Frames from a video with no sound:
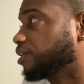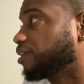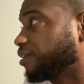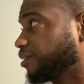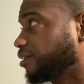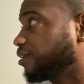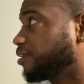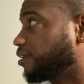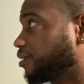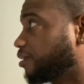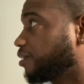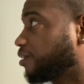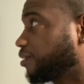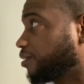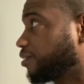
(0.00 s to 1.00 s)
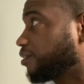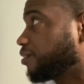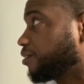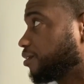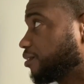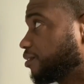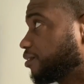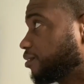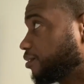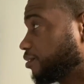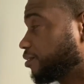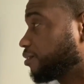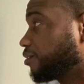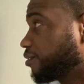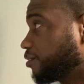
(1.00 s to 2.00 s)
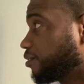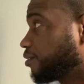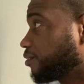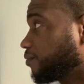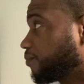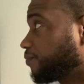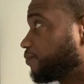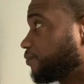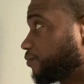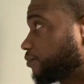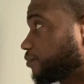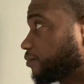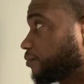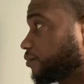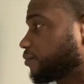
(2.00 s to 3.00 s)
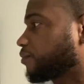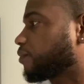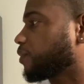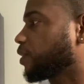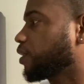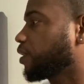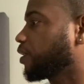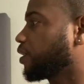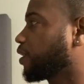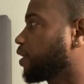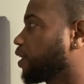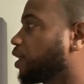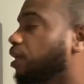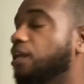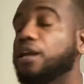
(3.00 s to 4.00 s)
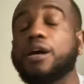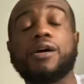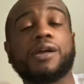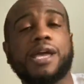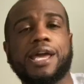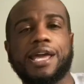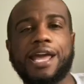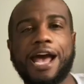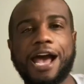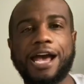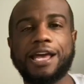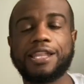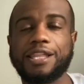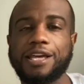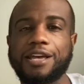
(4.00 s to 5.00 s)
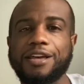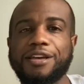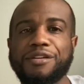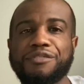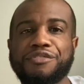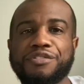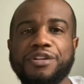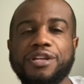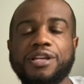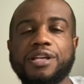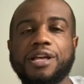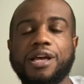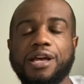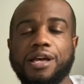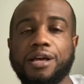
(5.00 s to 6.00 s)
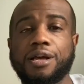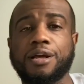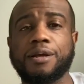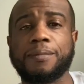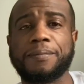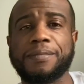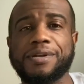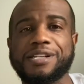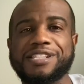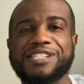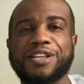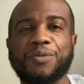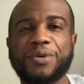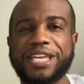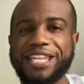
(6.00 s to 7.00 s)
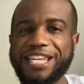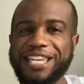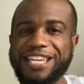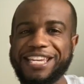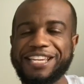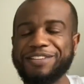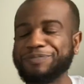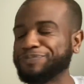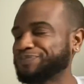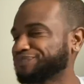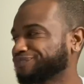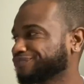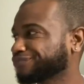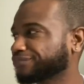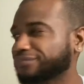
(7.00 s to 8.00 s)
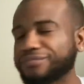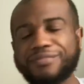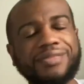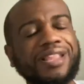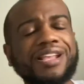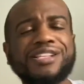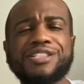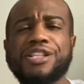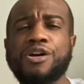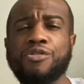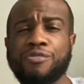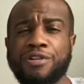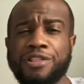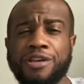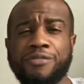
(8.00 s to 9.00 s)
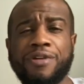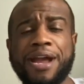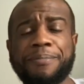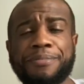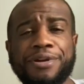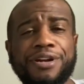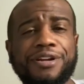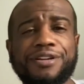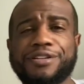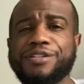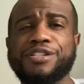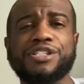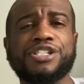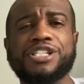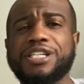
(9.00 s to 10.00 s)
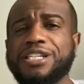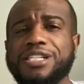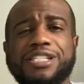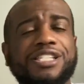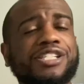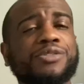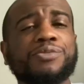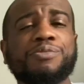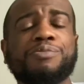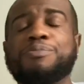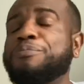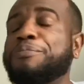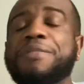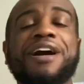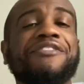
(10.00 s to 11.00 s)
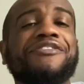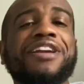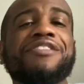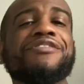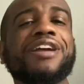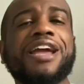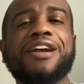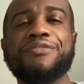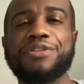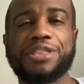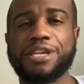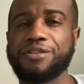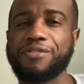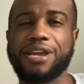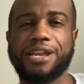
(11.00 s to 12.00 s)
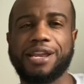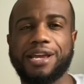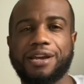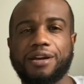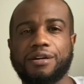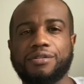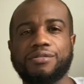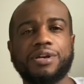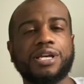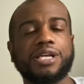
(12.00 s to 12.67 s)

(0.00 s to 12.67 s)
It's one of the most, I think, most pretty shades I've ever made. Okay, I love Saweetie, the rapper. She's just my favorite everything right now.